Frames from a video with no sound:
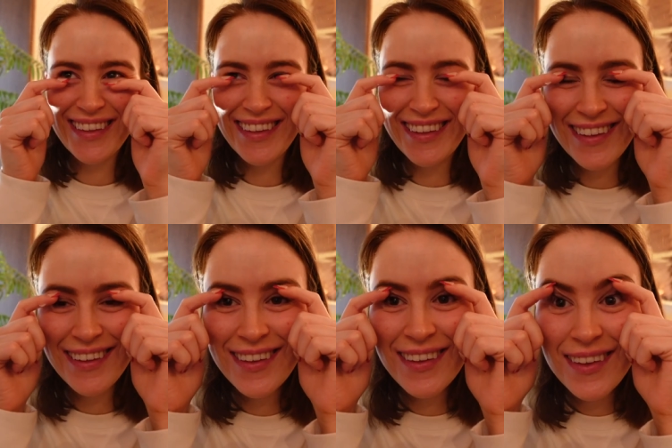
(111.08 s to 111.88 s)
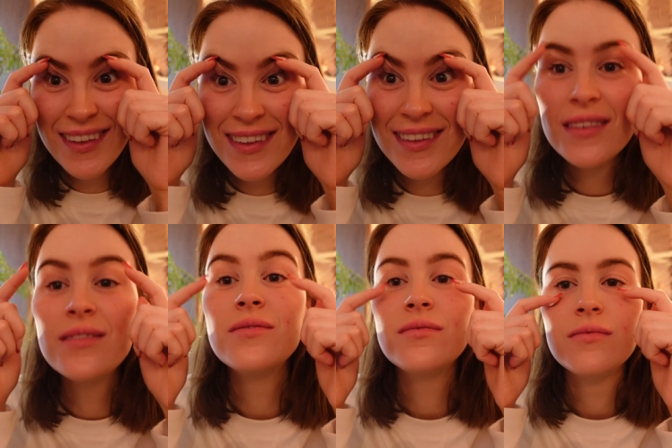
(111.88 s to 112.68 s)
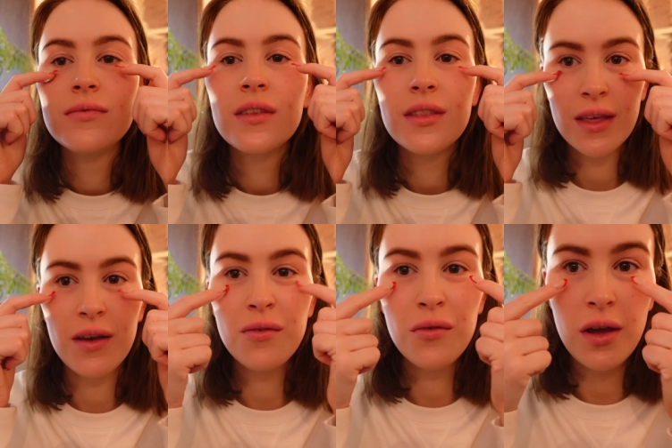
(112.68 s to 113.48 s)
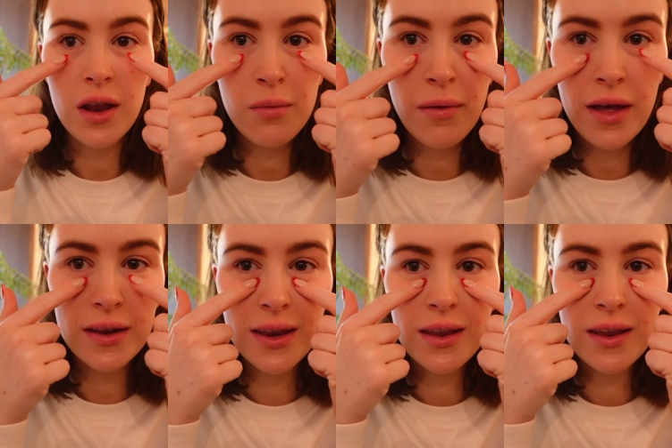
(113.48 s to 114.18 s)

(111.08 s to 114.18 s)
They look quite bad, don't they? They're really bad.